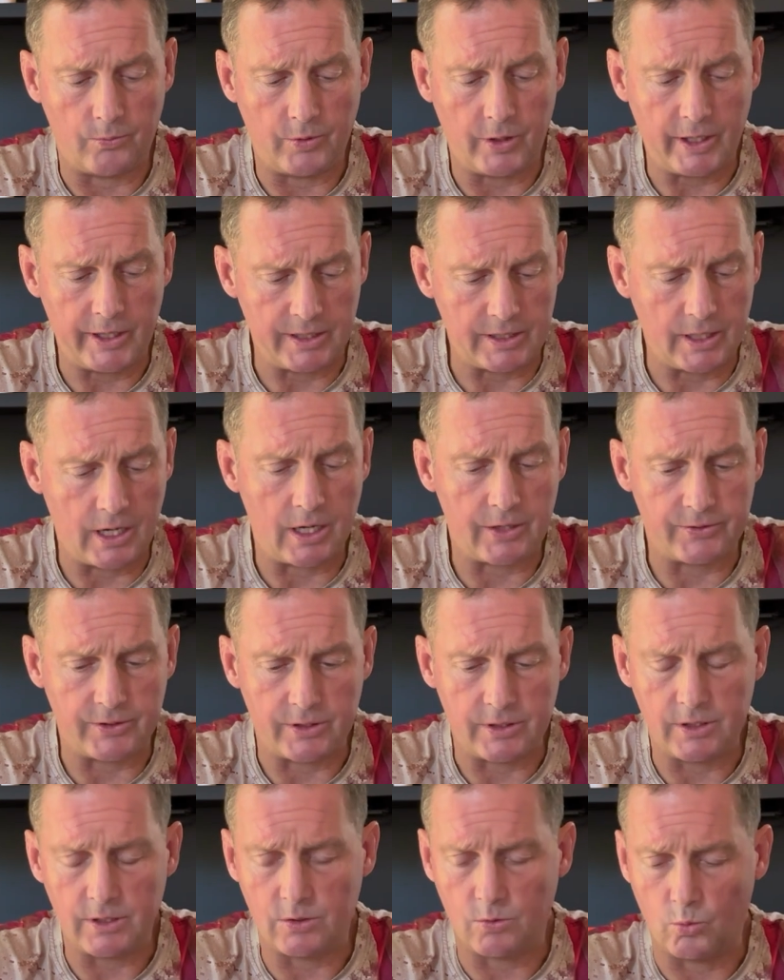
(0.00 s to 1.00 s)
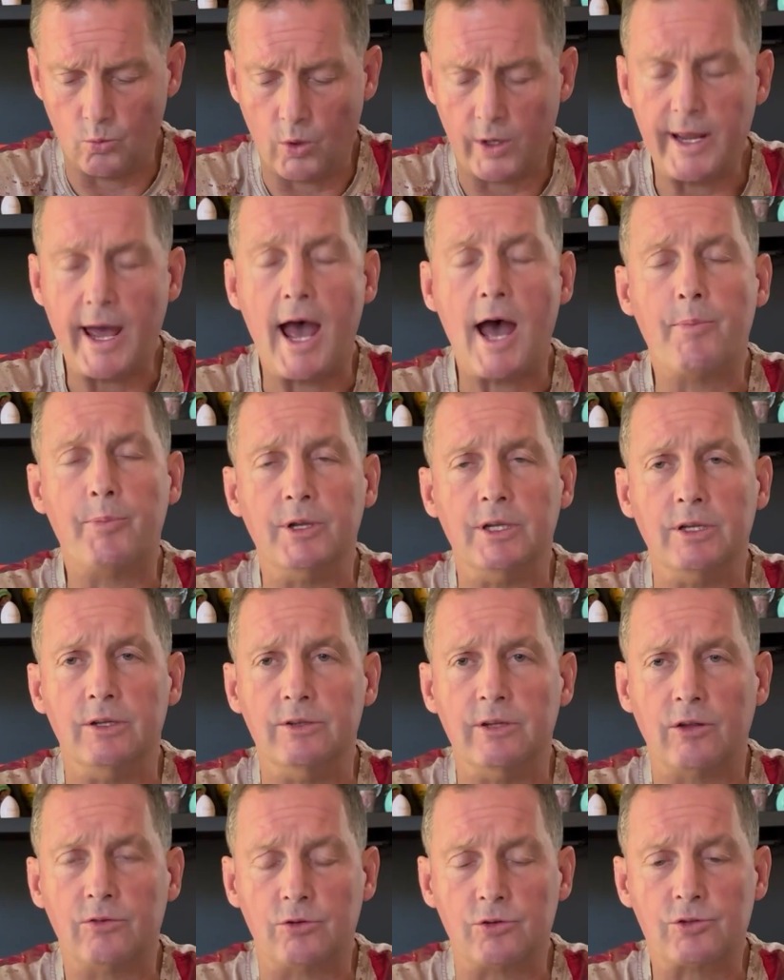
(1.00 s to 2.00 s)
and on what happened in
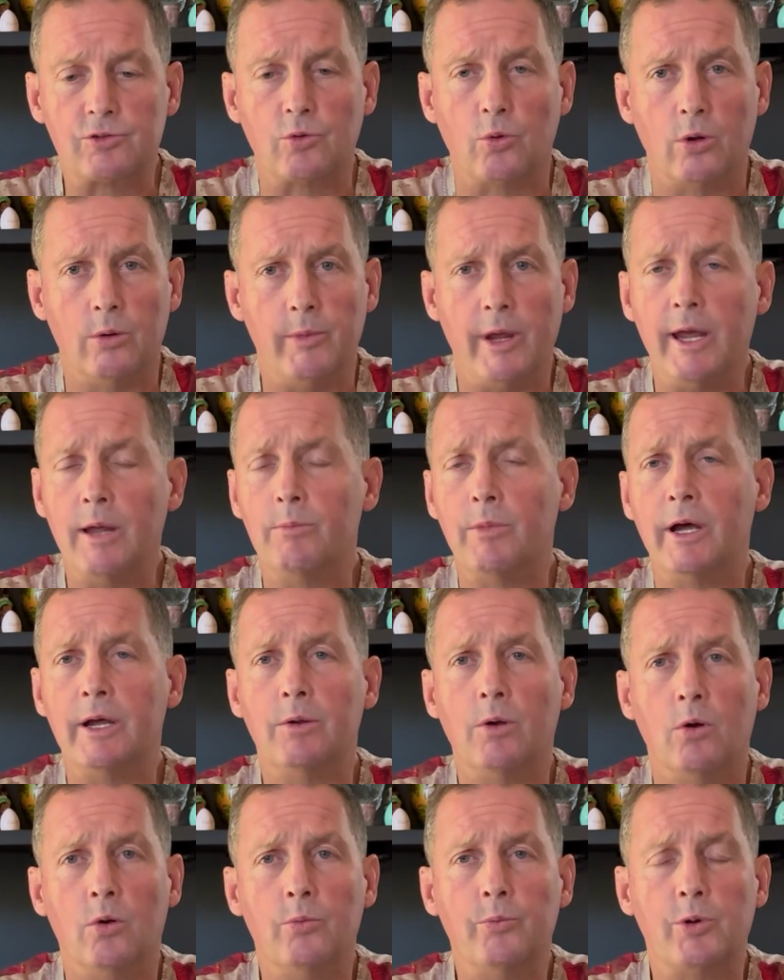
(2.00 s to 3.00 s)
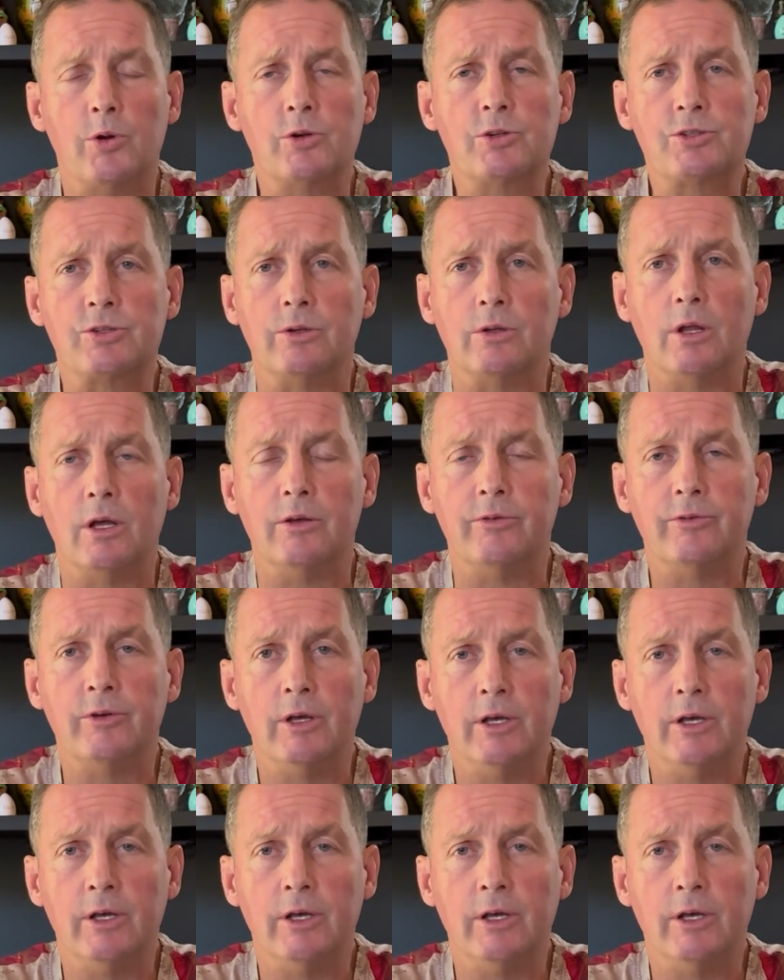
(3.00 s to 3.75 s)
Desert Storm and my own personal life.